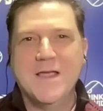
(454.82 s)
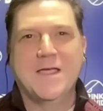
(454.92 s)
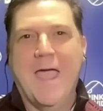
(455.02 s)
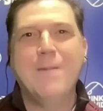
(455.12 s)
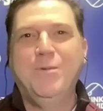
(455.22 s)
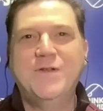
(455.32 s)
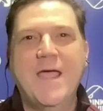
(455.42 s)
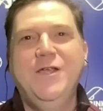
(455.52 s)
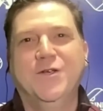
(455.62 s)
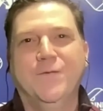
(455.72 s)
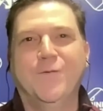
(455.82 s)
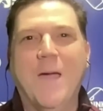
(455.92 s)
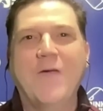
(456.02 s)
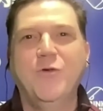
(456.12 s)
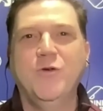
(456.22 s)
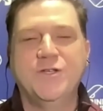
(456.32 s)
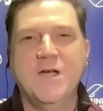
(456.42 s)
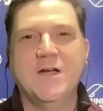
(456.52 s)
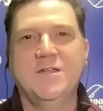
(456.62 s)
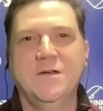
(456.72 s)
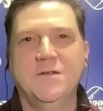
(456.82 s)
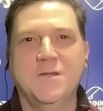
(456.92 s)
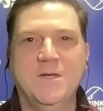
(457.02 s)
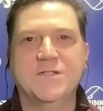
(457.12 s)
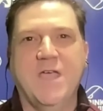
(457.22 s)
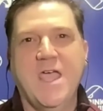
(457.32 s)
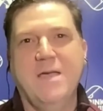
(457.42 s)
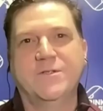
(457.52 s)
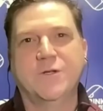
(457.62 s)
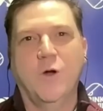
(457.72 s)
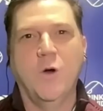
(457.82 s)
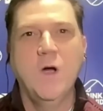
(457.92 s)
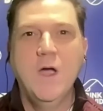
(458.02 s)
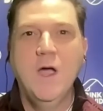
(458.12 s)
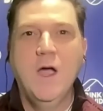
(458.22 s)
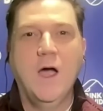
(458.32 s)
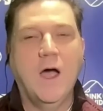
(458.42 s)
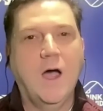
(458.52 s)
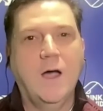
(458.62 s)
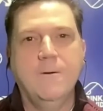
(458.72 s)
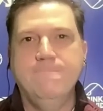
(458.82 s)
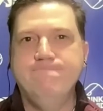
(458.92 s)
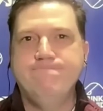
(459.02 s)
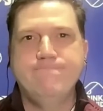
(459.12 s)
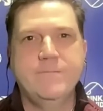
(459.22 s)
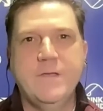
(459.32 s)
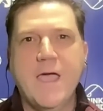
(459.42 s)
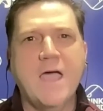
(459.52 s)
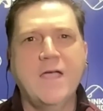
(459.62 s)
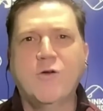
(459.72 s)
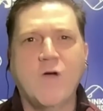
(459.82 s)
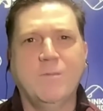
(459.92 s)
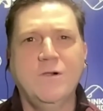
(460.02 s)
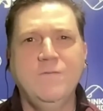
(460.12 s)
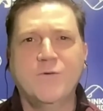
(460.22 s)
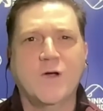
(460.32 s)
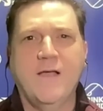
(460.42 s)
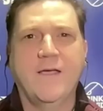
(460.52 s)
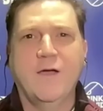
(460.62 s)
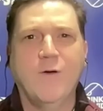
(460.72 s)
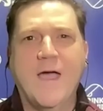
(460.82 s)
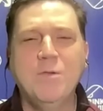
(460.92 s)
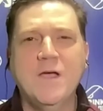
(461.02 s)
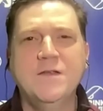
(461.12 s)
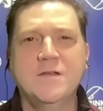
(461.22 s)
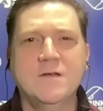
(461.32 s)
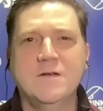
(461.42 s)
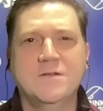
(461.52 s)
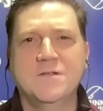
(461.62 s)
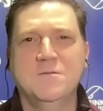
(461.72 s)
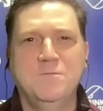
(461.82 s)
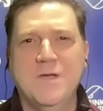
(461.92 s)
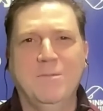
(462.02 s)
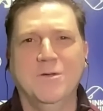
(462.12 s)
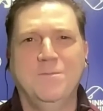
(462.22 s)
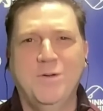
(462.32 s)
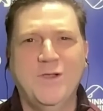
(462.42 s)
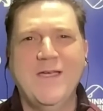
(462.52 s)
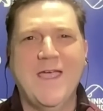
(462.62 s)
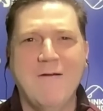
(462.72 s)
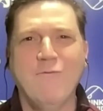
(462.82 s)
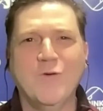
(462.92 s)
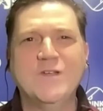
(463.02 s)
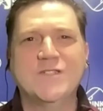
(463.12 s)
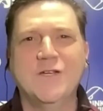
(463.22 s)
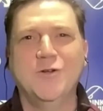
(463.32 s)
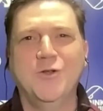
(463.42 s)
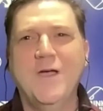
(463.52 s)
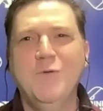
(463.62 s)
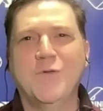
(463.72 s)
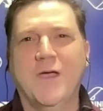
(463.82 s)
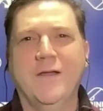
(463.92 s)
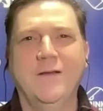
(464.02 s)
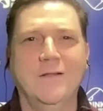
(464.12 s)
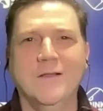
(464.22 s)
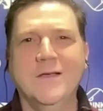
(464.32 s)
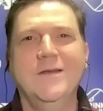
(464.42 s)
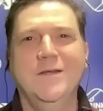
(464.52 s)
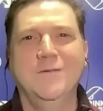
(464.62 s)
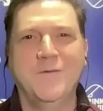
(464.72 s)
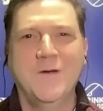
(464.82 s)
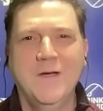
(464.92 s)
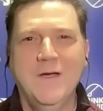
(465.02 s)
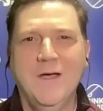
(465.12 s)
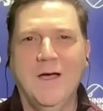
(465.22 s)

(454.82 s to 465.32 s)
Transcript: take amputation for Matthew Tkachuk to miss games. So, incredible for a guy like Aaron Ekblad to be able to play every single night with that litany of